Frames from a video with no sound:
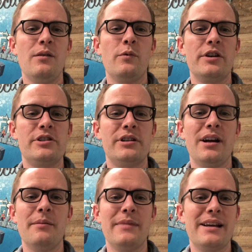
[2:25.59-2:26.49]
which
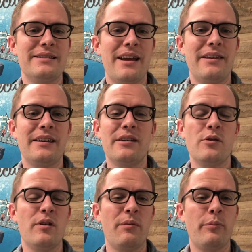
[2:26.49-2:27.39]
has nothing to
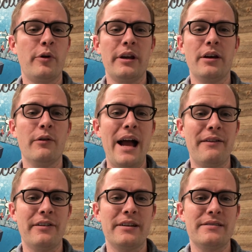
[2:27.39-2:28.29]
do with pretty
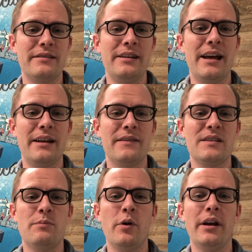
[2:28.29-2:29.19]
graphics yet at
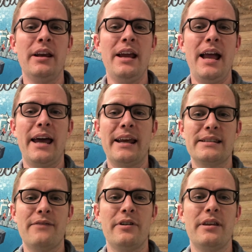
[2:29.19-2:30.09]
this point, and
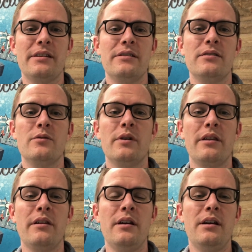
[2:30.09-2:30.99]
has everything to do
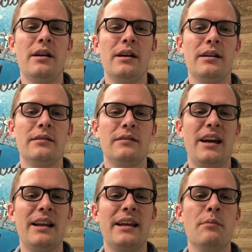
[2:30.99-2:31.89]
with
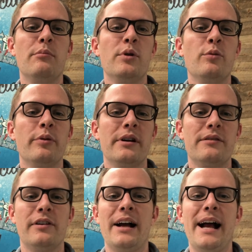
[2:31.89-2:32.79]
kind of like a blueprint
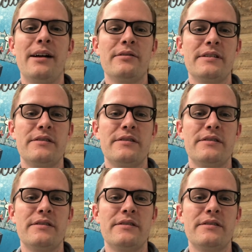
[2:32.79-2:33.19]
for a house.